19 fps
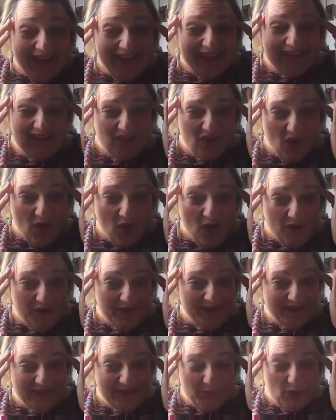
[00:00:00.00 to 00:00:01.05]
is the
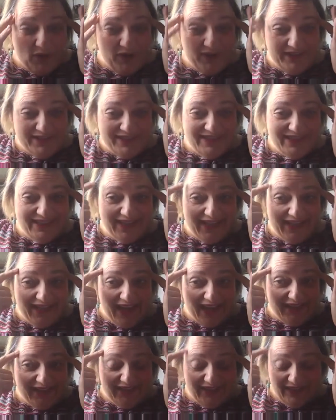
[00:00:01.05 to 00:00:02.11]
hardest part is to connect